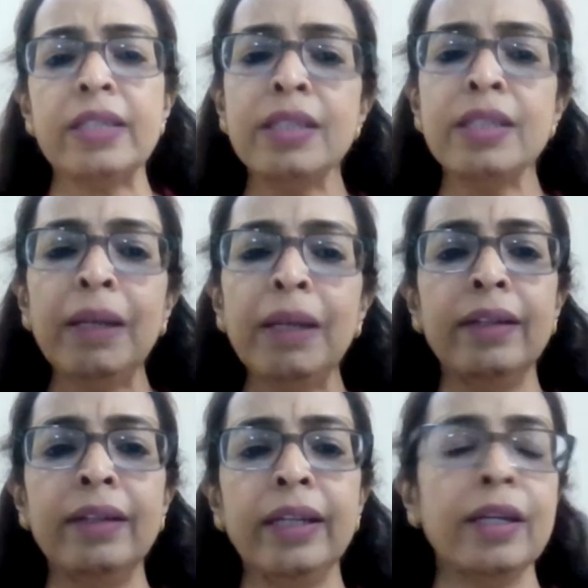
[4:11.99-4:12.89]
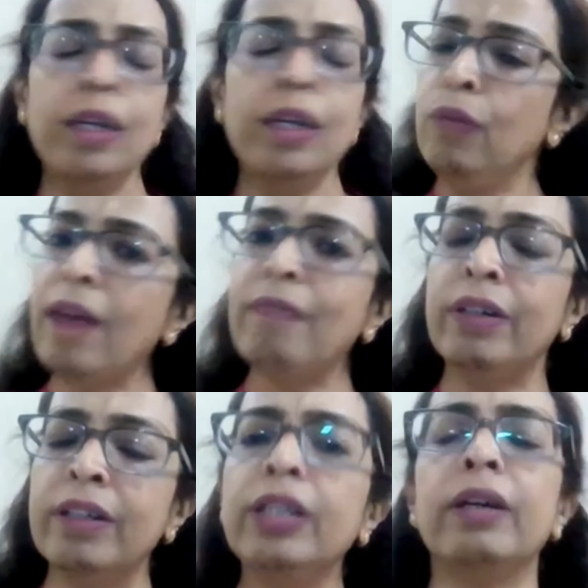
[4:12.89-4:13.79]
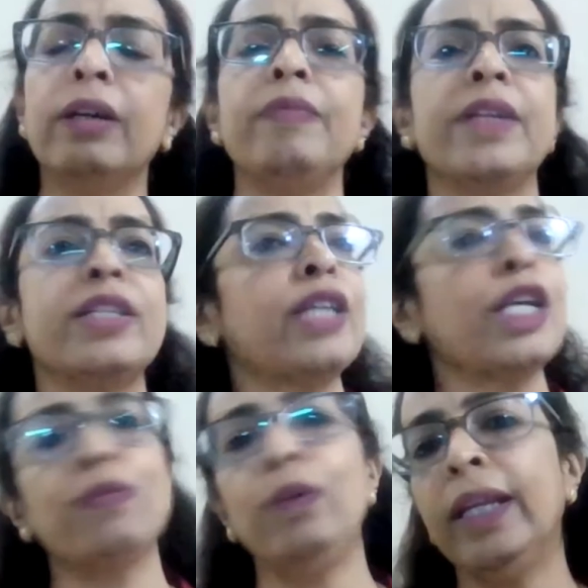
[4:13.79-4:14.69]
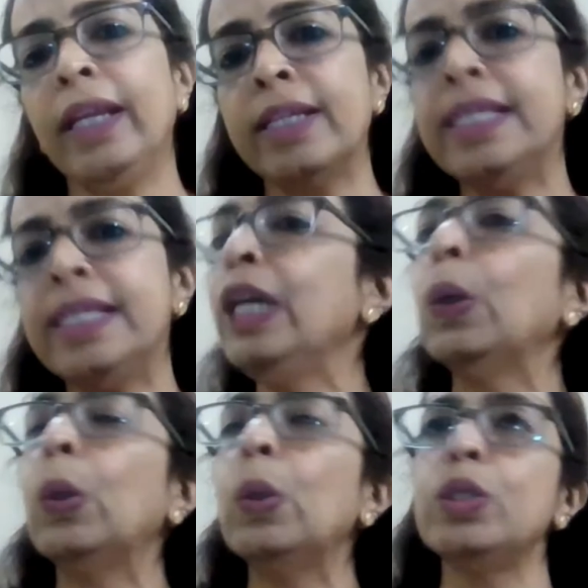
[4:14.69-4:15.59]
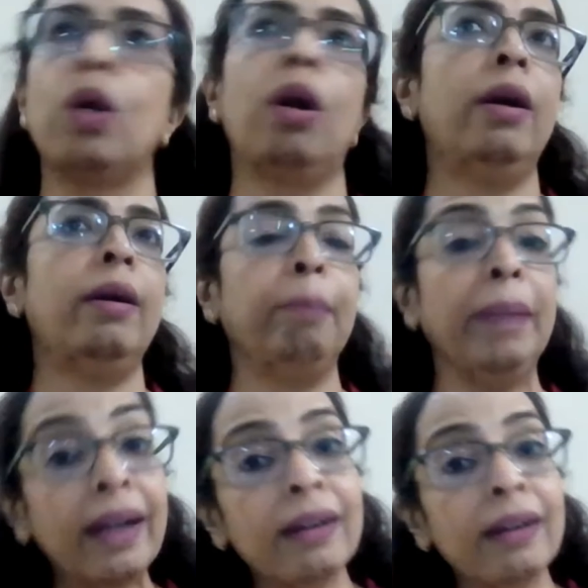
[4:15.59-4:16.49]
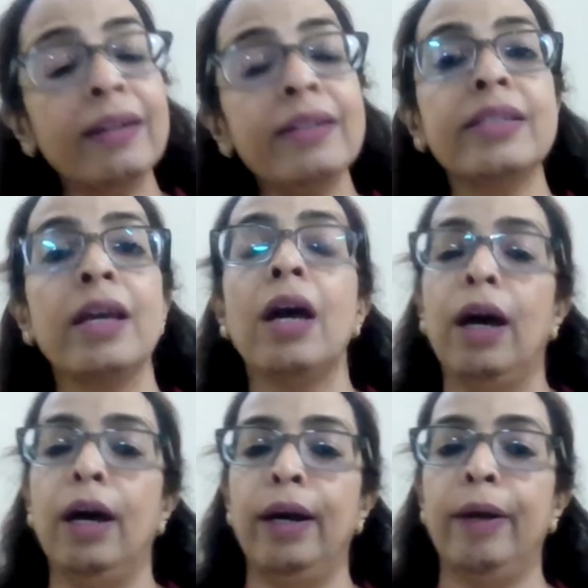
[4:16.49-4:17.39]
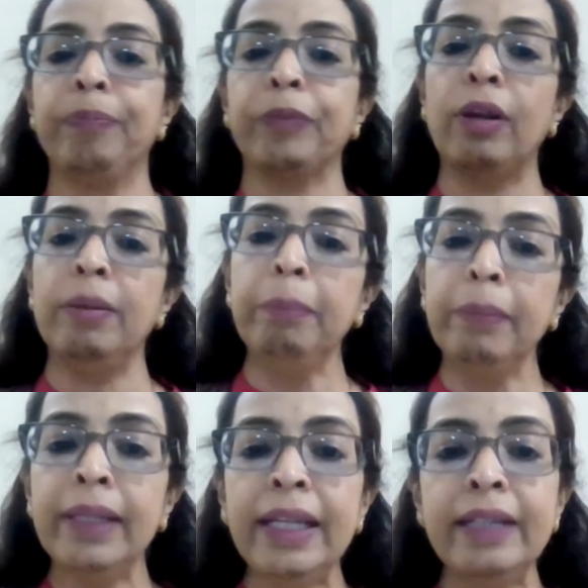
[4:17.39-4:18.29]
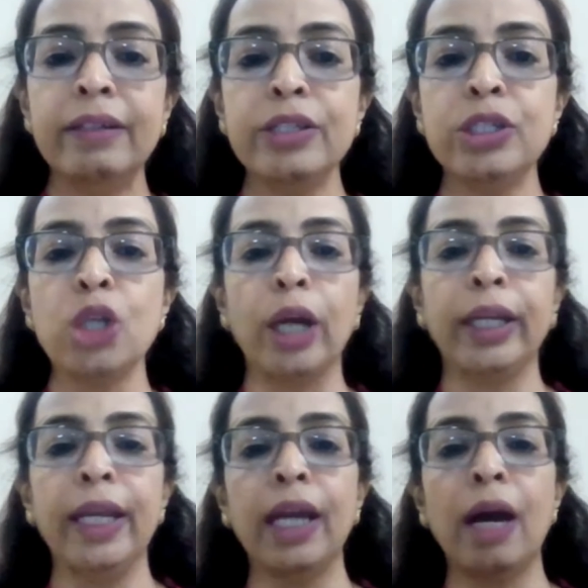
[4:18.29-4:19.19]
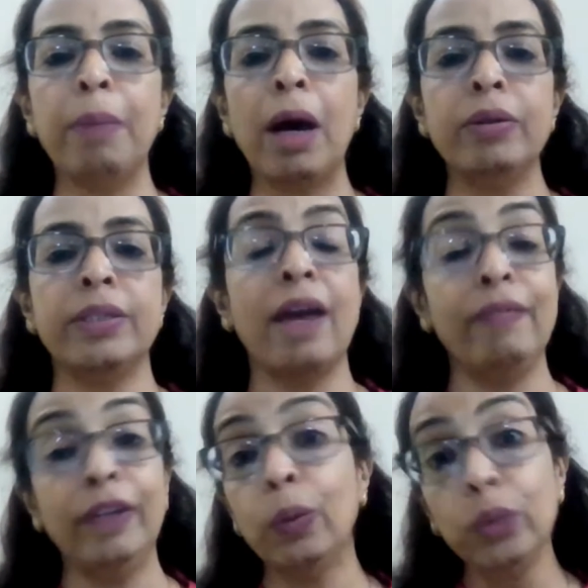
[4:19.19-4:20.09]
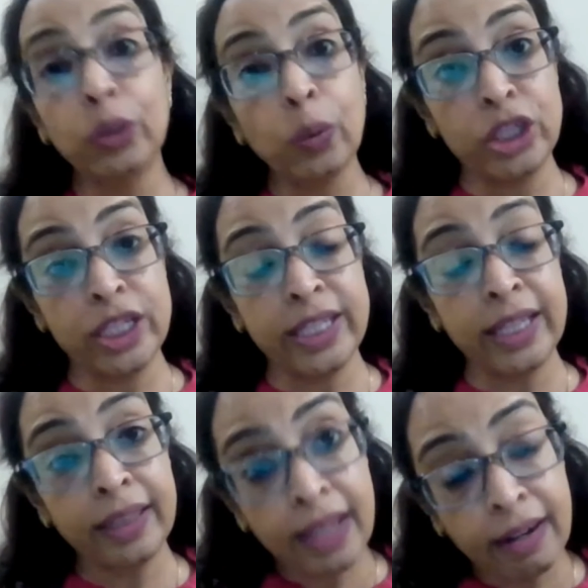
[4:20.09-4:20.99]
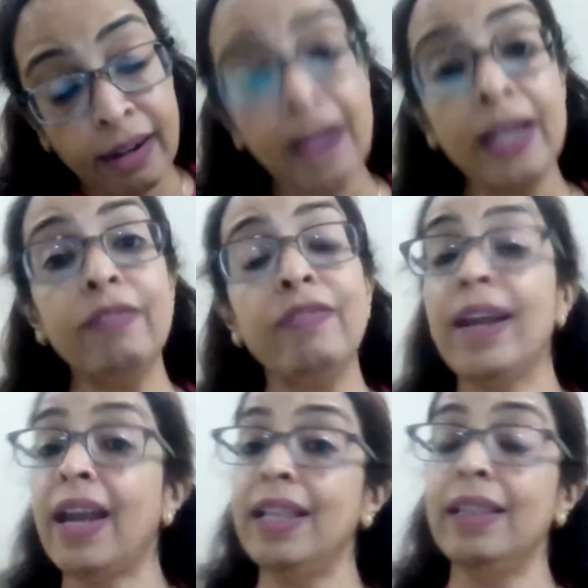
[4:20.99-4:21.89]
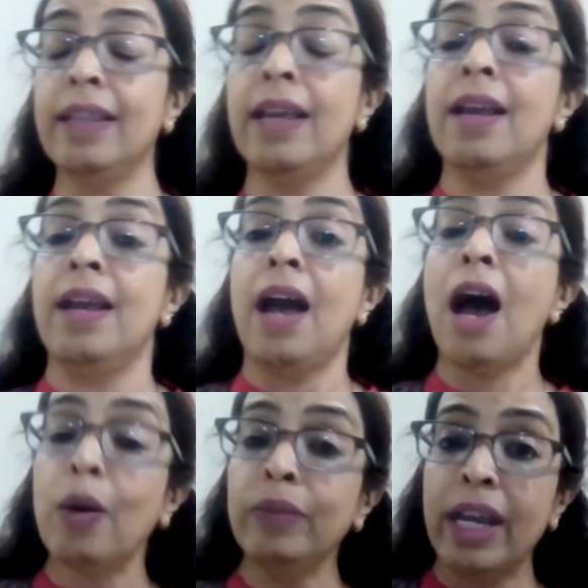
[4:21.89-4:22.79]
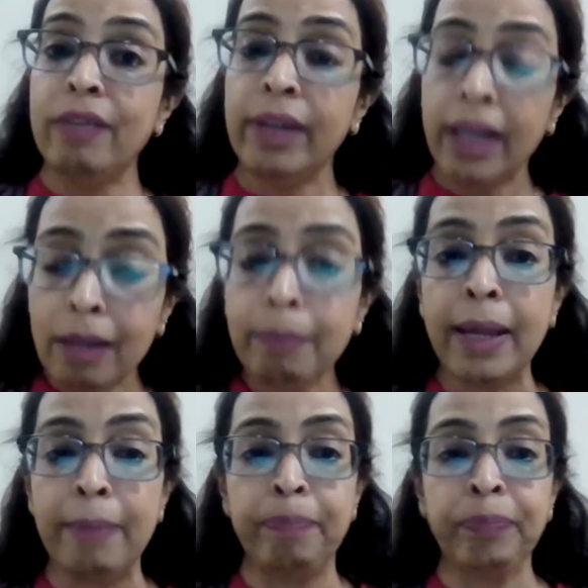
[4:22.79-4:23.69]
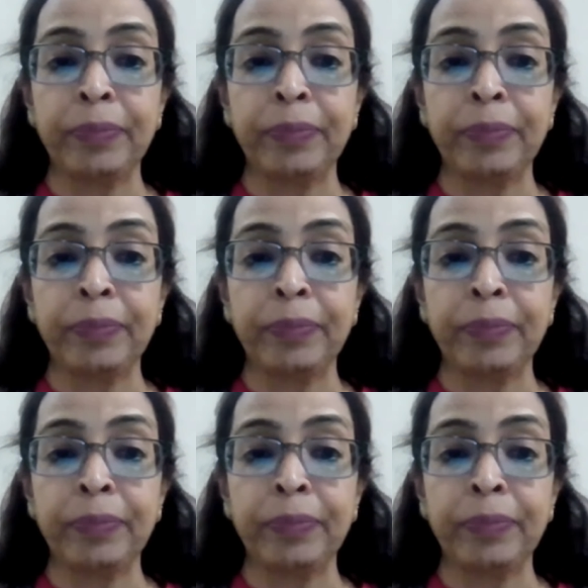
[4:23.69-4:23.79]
Similarly, you would have heard of successful CEOs or players or leaders talking about having a good coaches in their life and how they have helped them.